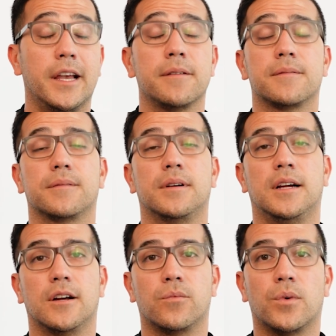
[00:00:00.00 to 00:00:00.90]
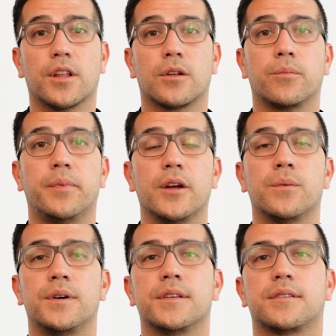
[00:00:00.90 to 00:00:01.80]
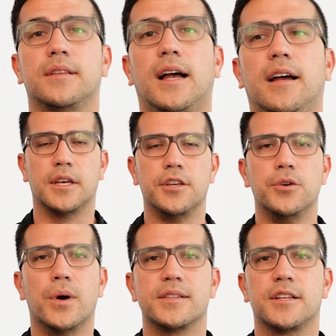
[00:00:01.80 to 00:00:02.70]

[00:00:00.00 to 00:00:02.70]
Yeah. One of the big ones that the US